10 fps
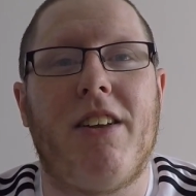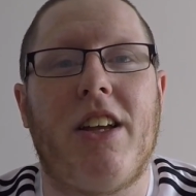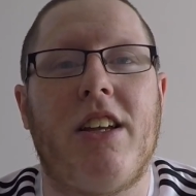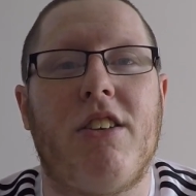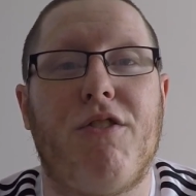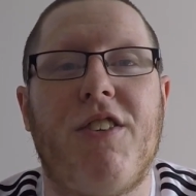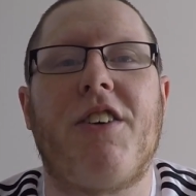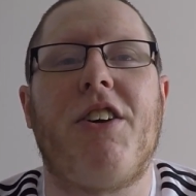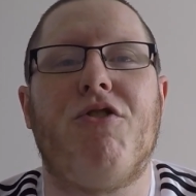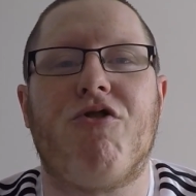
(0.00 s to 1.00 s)
It's
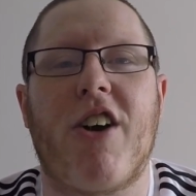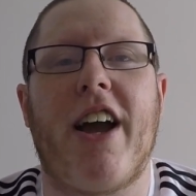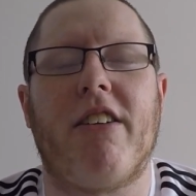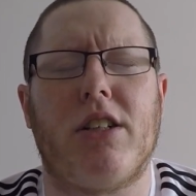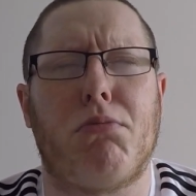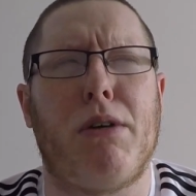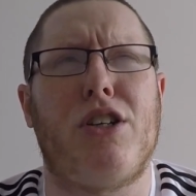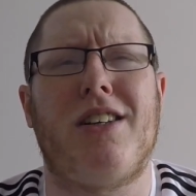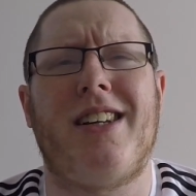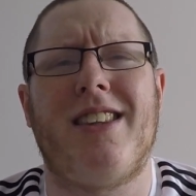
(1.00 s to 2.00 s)
very rare,
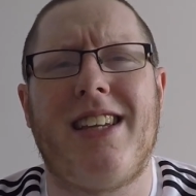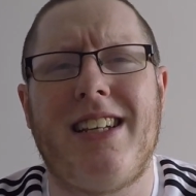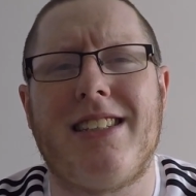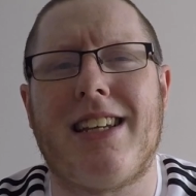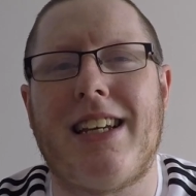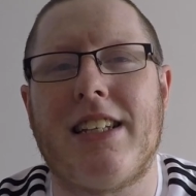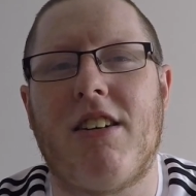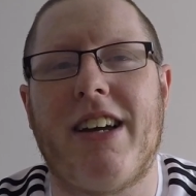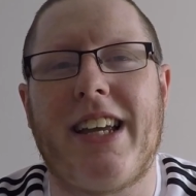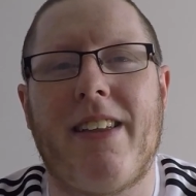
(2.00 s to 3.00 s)
especially in these days, that
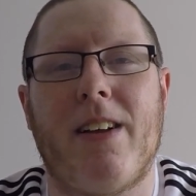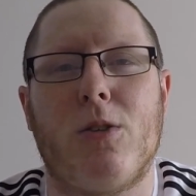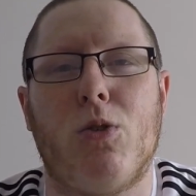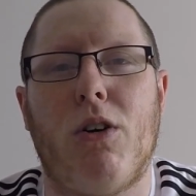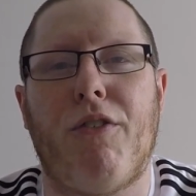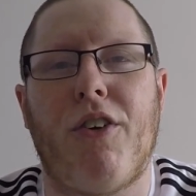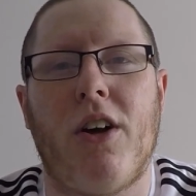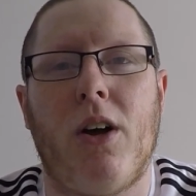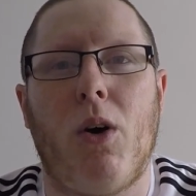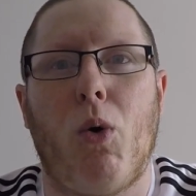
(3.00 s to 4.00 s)
I get that sort of
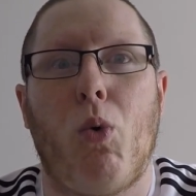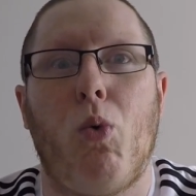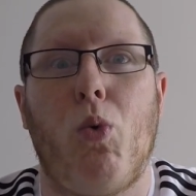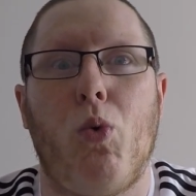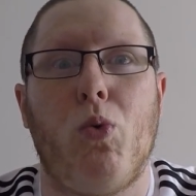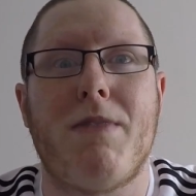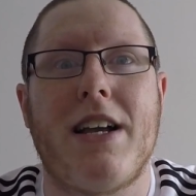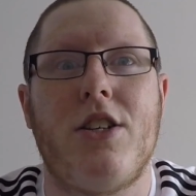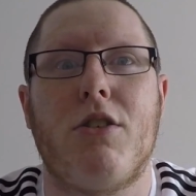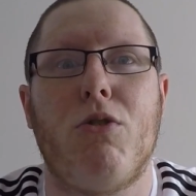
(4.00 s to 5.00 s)

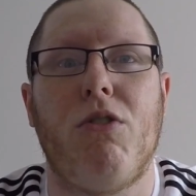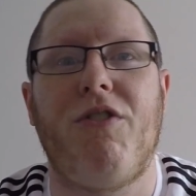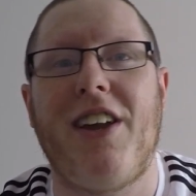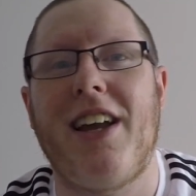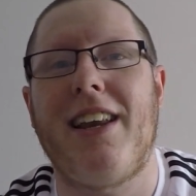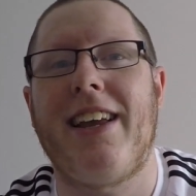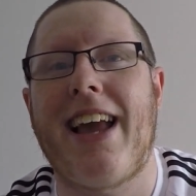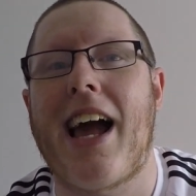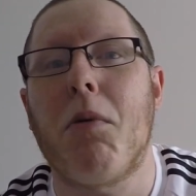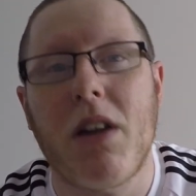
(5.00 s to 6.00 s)
magical feeling,
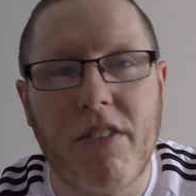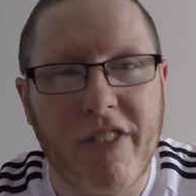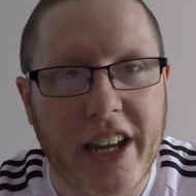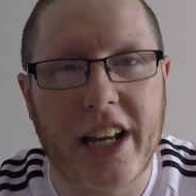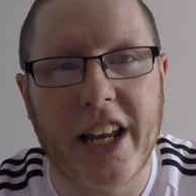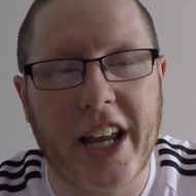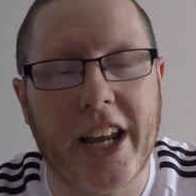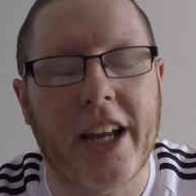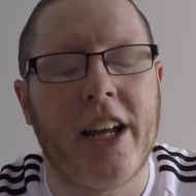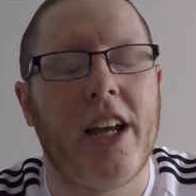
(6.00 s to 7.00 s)
happy
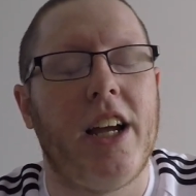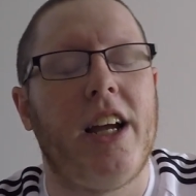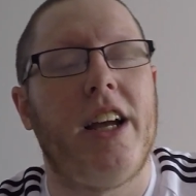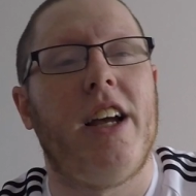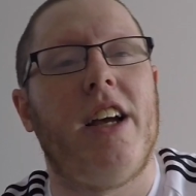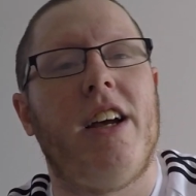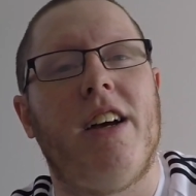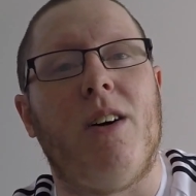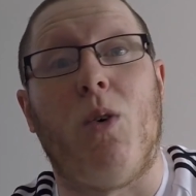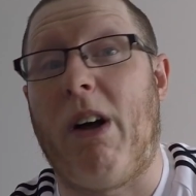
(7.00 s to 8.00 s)
feeling,
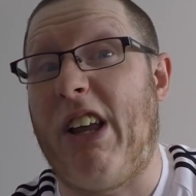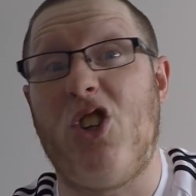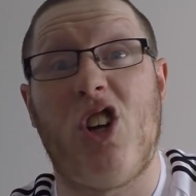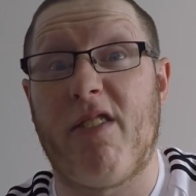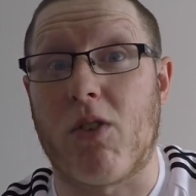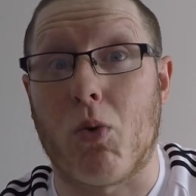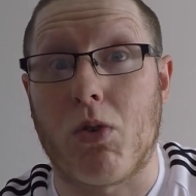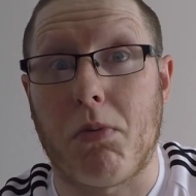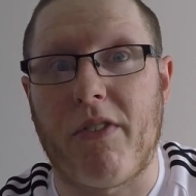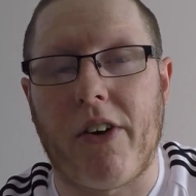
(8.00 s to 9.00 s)
or in general,
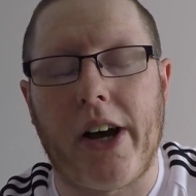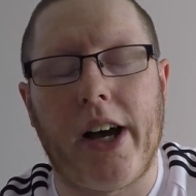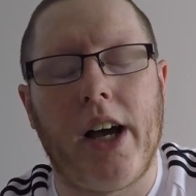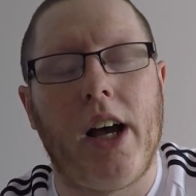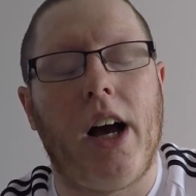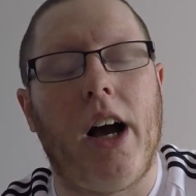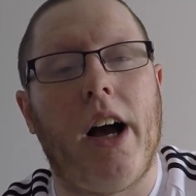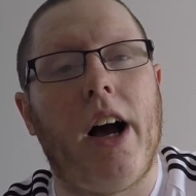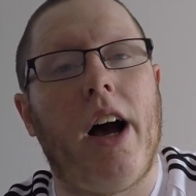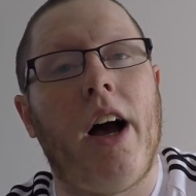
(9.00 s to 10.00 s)
to be fair.
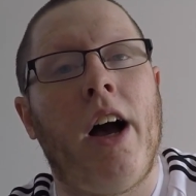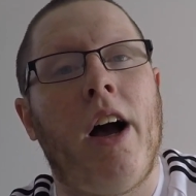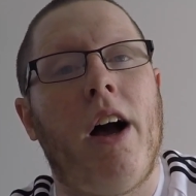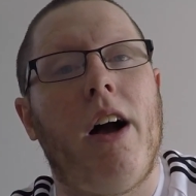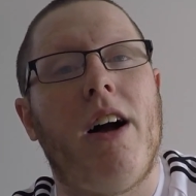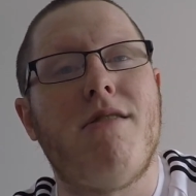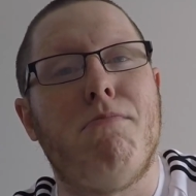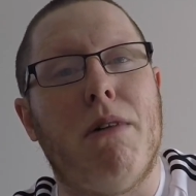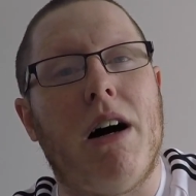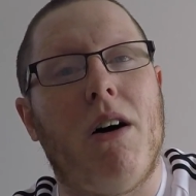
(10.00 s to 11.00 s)

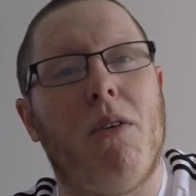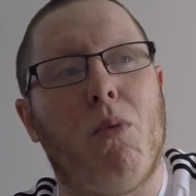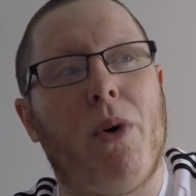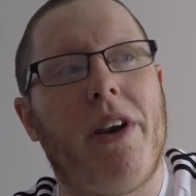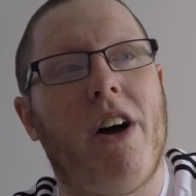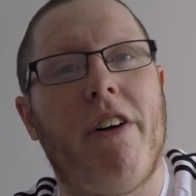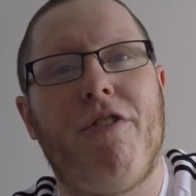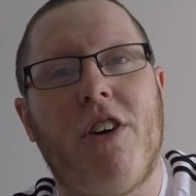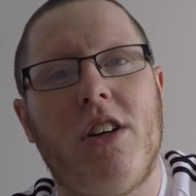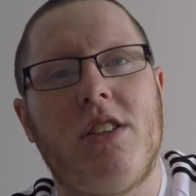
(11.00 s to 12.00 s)
But when I
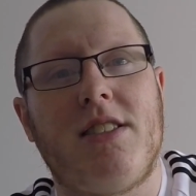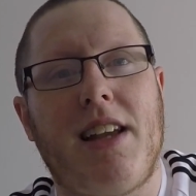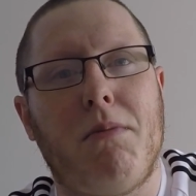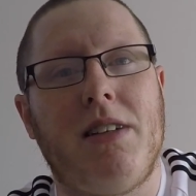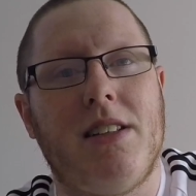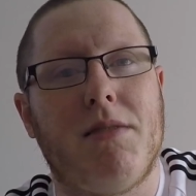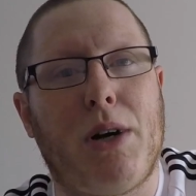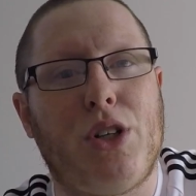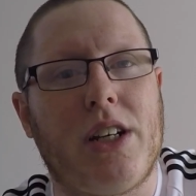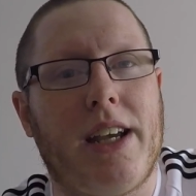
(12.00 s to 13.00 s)
first stepped into
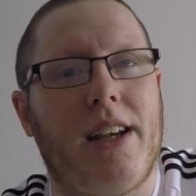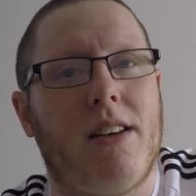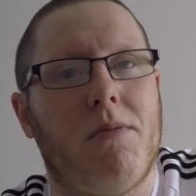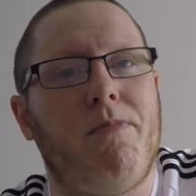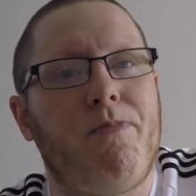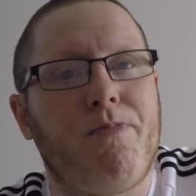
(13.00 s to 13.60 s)
Magic Kingdom